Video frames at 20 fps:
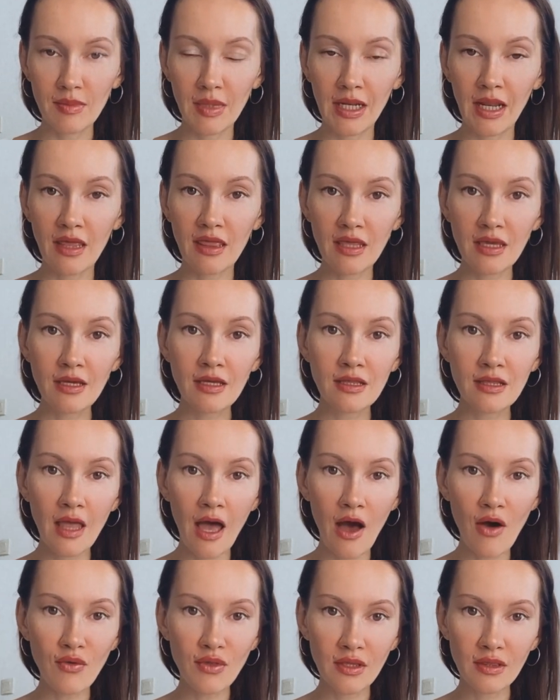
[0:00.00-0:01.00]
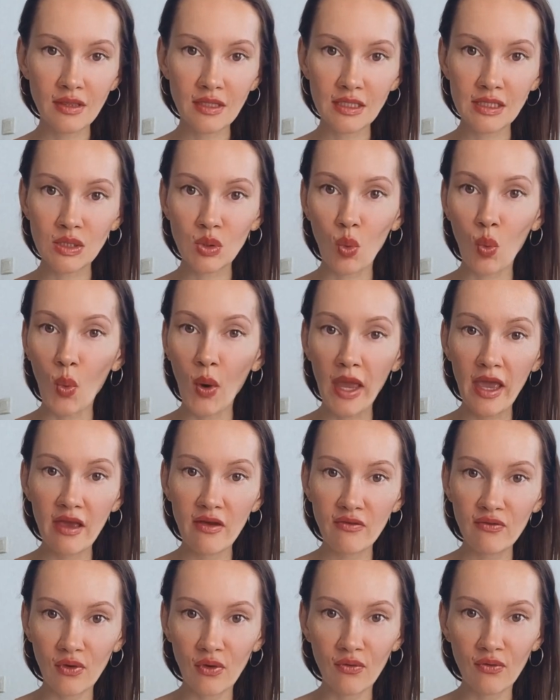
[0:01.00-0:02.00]
But I think now that this
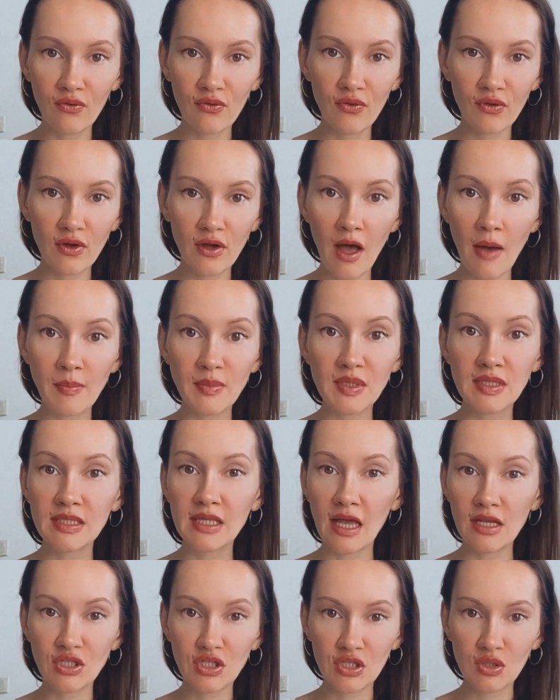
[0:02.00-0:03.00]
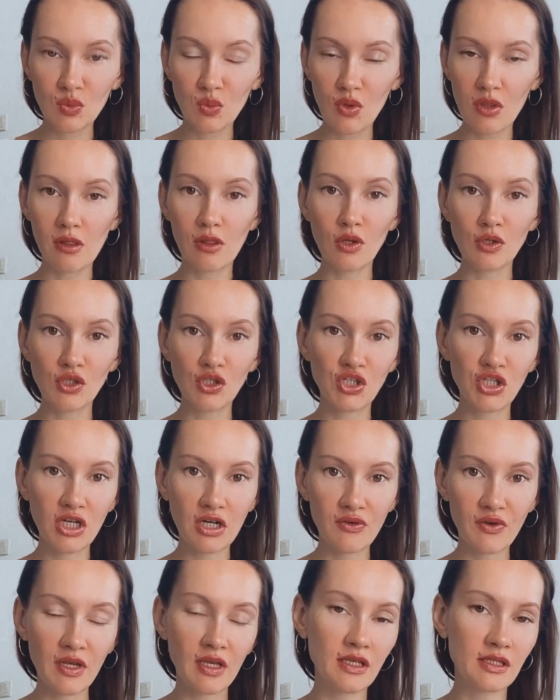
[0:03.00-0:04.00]
wave of obsession with Lost
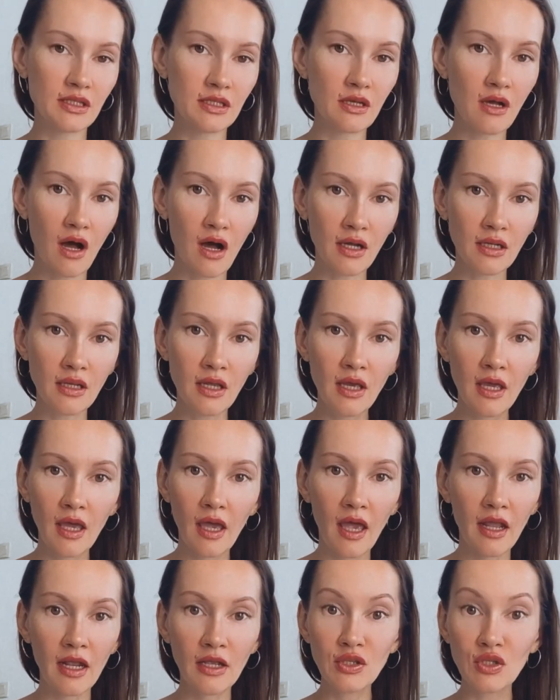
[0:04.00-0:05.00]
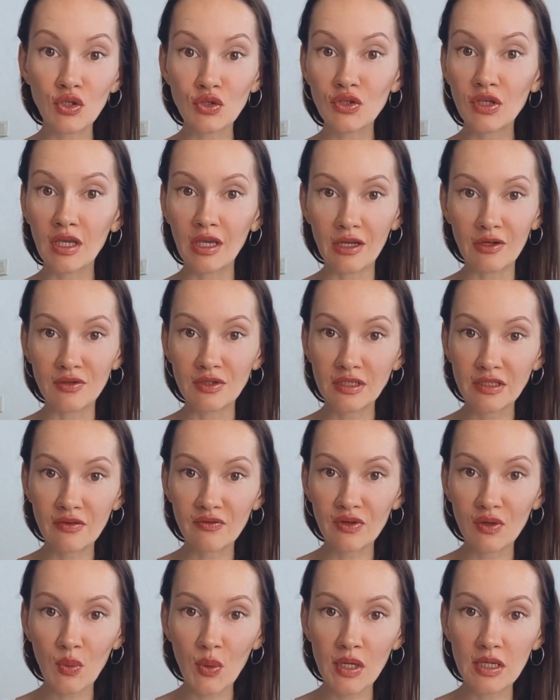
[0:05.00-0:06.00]
Cherry is gone and I don't hear it
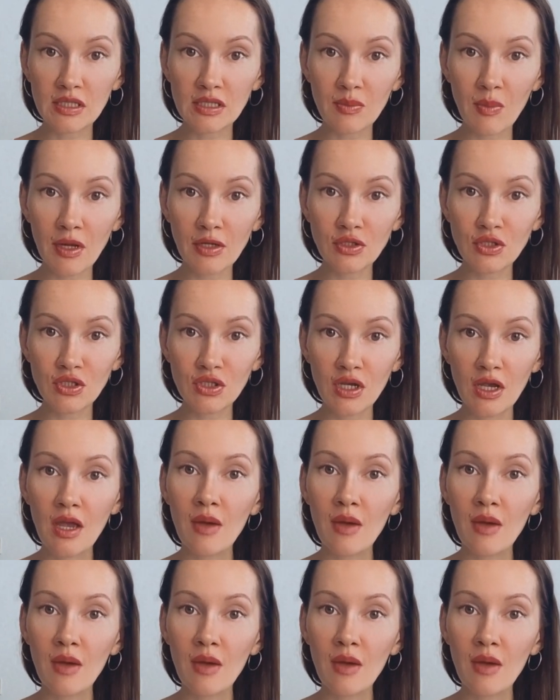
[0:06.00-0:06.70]
everywhere as much,